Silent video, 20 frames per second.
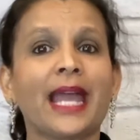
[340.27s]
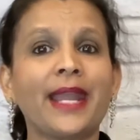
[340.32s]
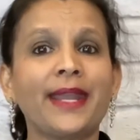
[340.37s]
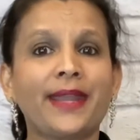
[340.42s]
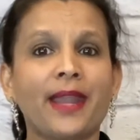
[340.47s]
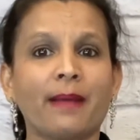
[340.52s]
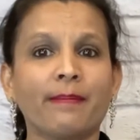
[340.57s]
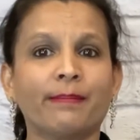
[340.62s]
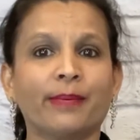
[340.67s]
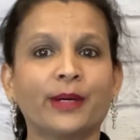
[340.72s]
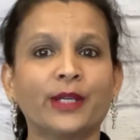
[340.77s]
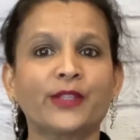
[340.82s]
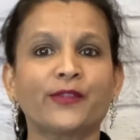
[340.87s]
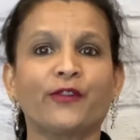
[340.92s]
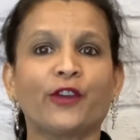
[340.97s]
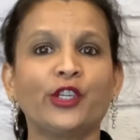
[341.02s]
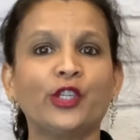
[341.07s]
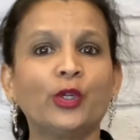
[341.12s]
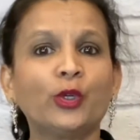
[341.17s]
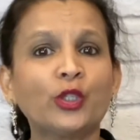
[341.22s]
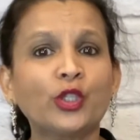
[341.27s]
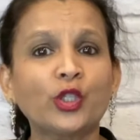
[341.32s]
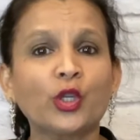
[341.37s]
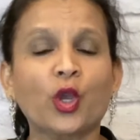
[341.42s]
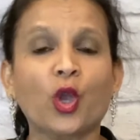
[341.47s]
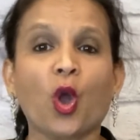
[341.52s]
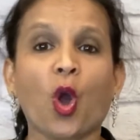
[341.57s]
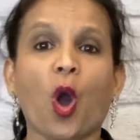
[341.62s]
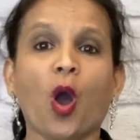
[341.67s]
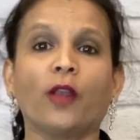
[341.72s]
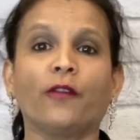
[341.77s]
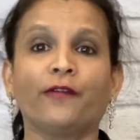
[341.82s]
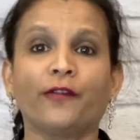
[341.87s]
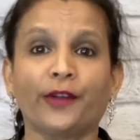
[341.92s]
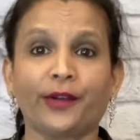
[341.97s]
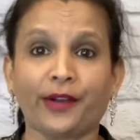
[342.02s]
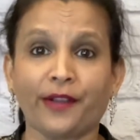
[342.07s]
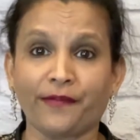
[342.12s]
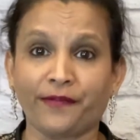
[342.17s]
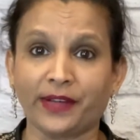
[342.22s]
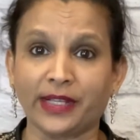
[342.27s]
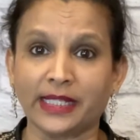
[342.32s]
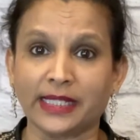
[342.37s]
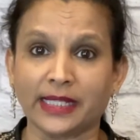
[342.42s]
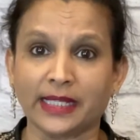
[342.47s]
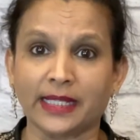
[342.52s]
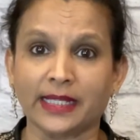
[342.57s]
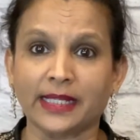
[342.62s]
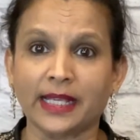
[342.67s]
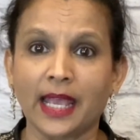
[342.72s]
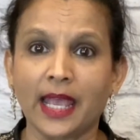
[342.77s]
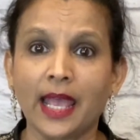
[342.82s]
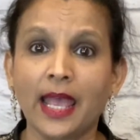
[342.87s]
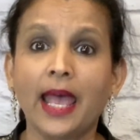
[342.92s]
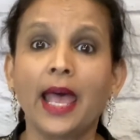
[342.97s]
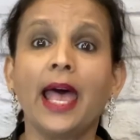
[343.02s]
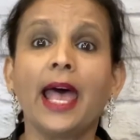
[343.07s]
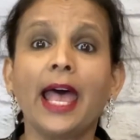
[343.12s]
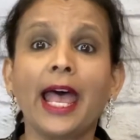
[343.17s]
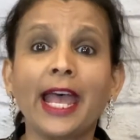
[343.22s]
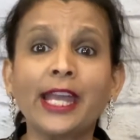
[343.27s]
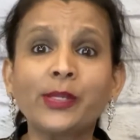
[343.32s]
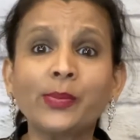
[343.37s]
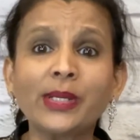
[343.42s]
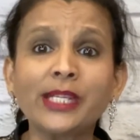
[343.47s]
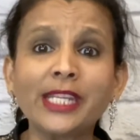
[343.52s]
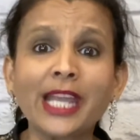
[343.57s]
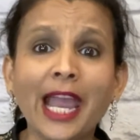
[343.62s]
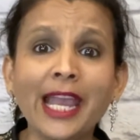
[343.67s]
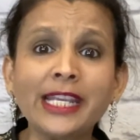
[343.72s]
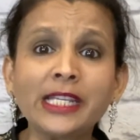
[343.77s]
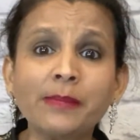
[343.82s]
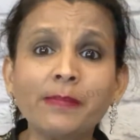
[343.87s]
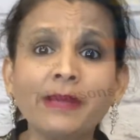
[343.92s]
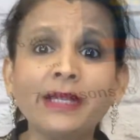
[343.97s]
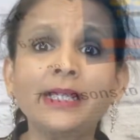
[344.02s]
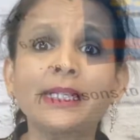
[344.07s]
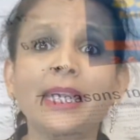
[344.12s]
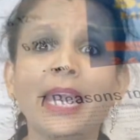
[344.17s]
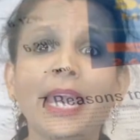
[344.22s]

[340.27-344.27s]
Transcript: and numbers for you to call for references. Advertisements